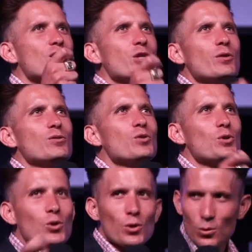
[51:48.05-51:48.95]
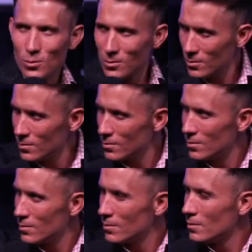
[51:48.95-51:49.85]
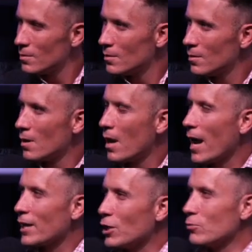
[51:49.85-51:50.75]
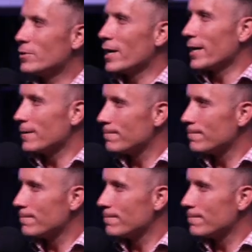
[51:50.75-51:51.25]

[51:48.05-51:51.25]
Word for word: due to you a new day.